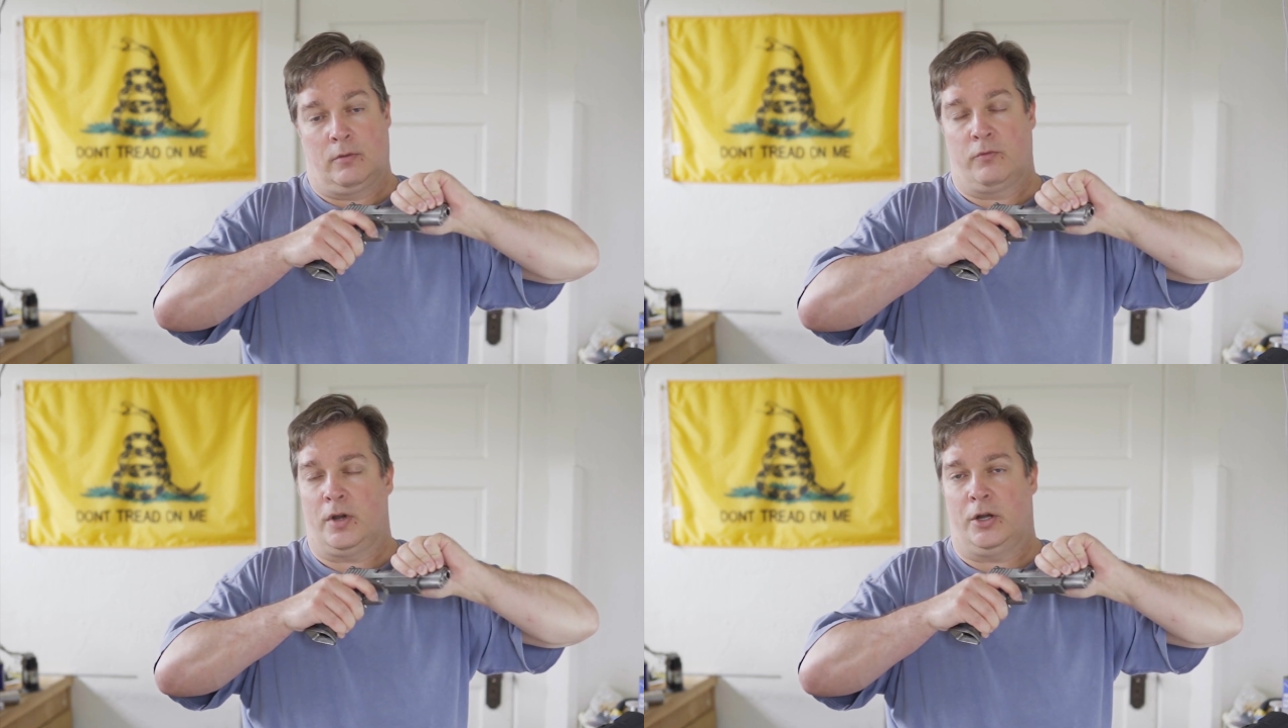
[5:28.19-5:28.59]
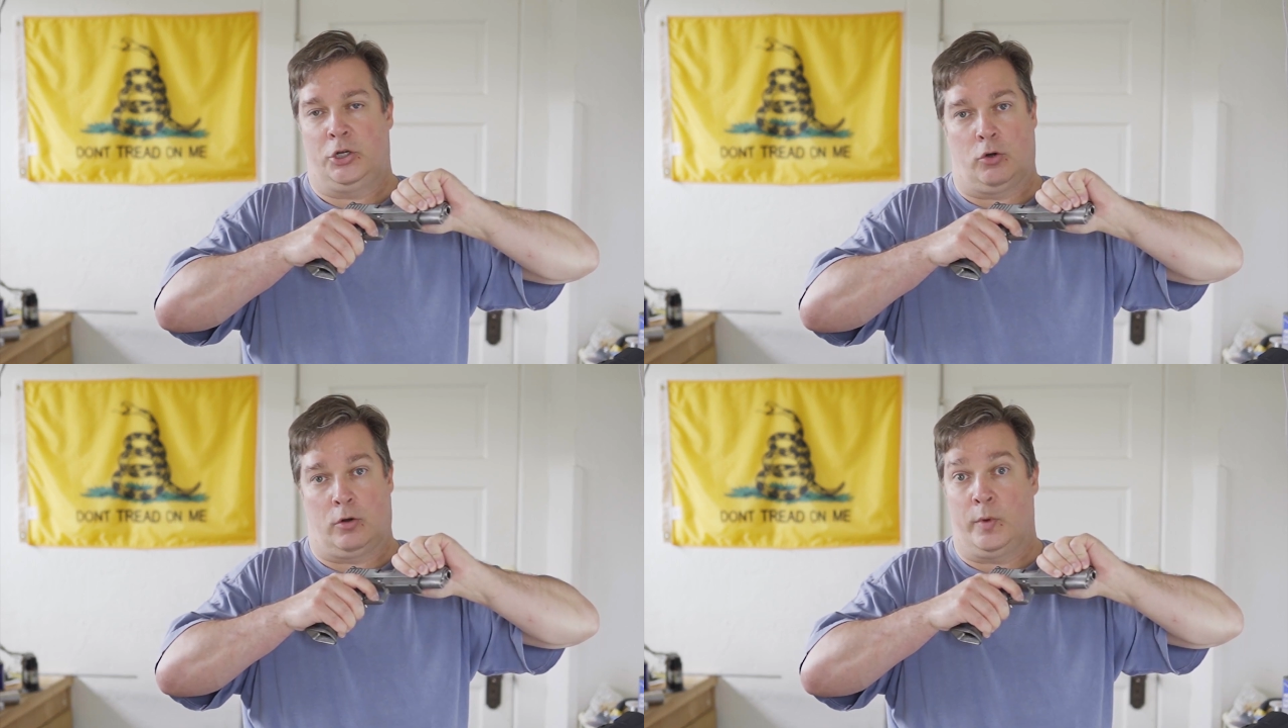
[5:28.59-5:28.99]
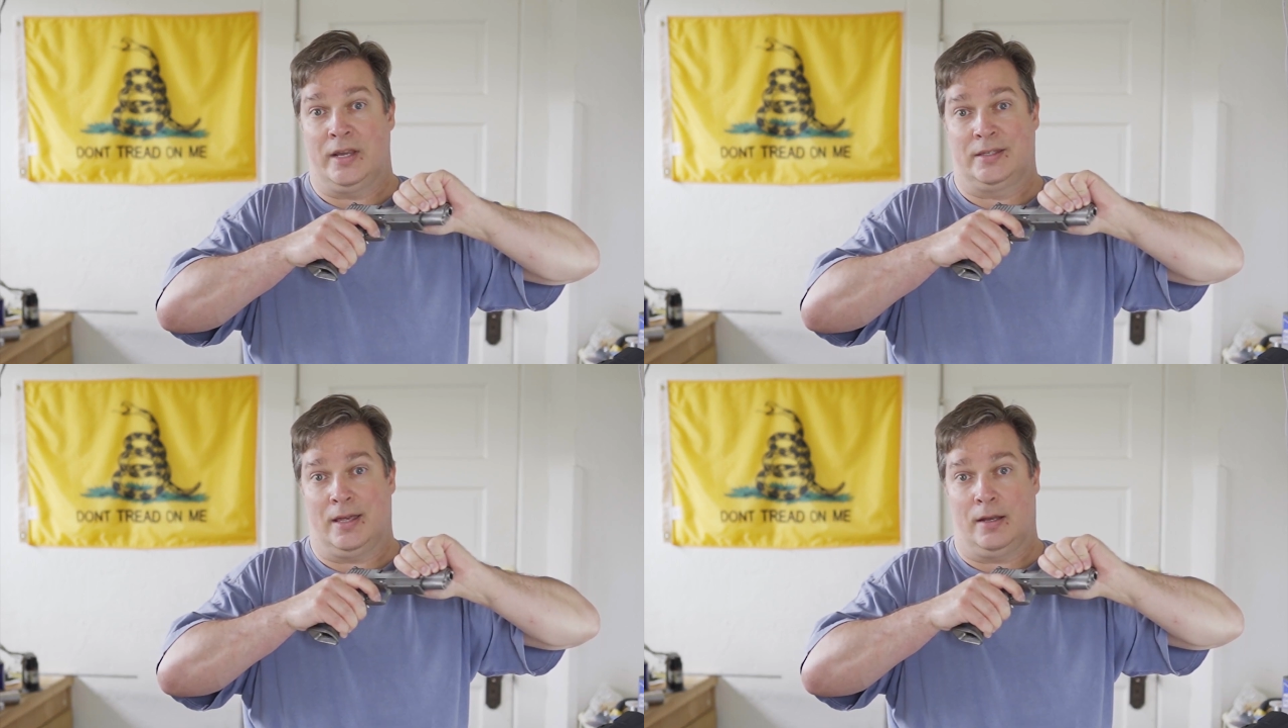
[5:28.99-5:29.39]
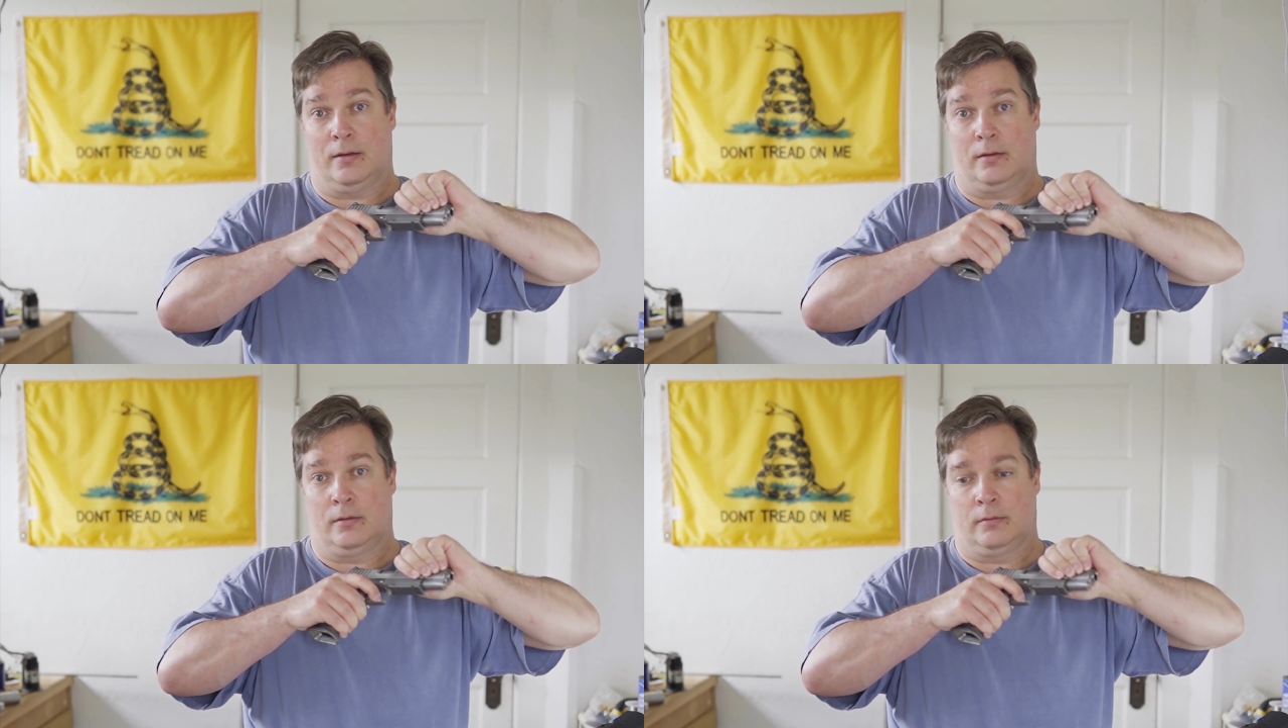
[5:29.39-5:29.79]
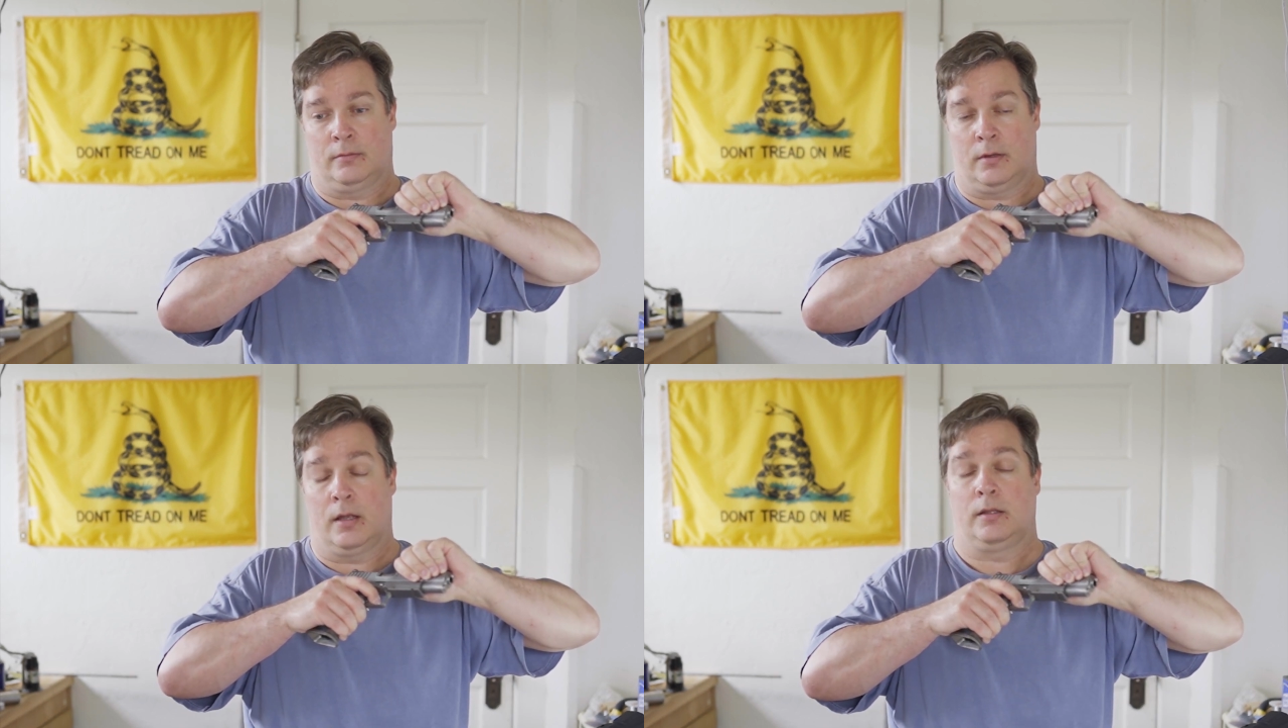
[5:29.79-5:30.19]
Very short reset.
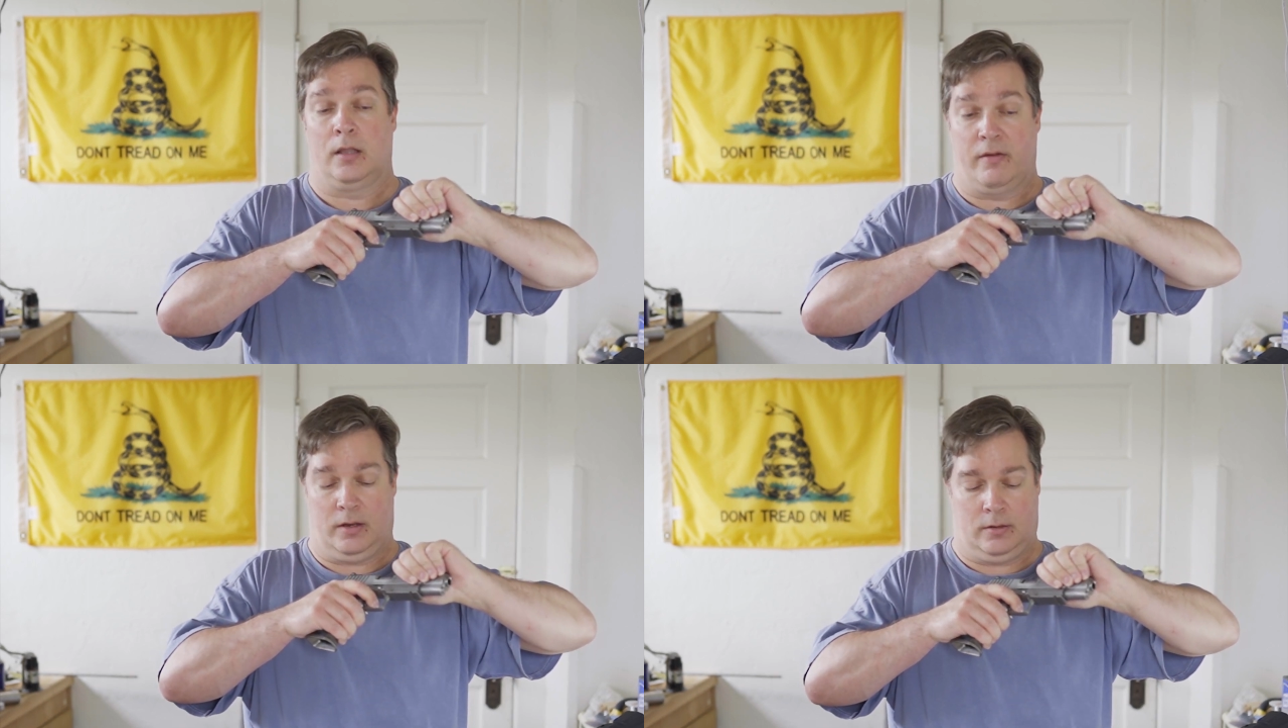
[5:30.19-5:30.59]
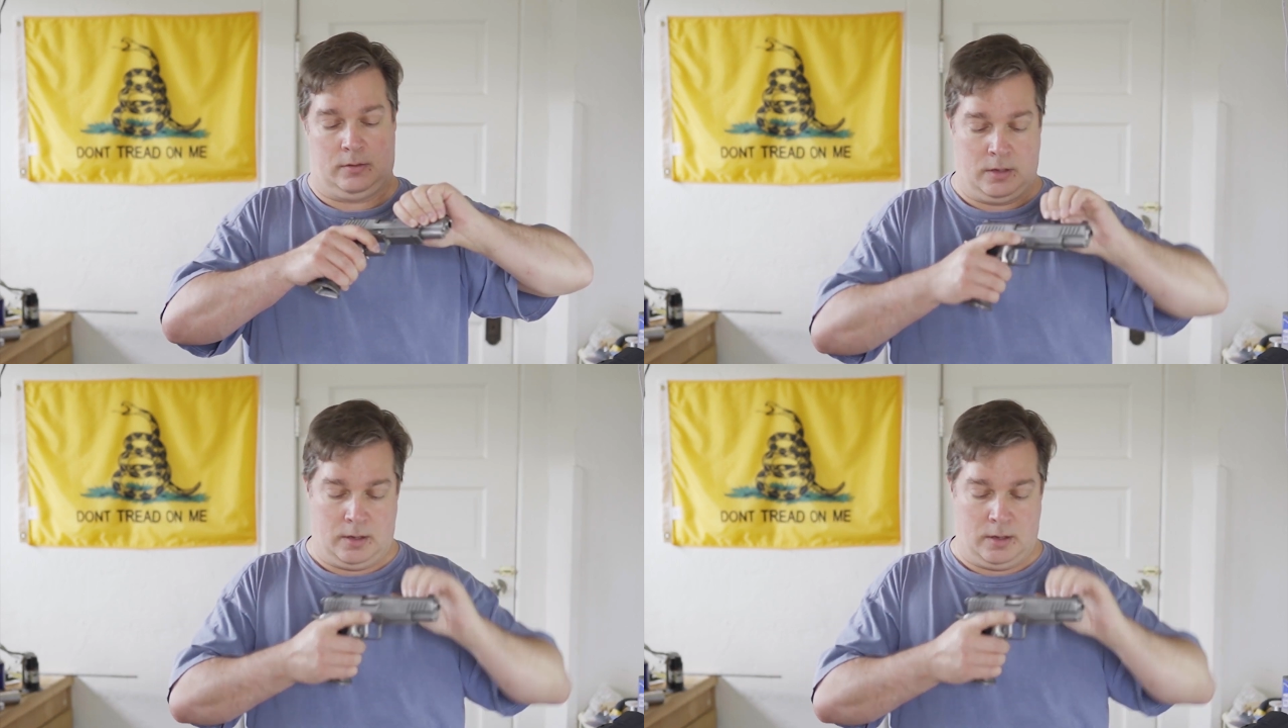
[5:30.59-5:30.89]
Love it.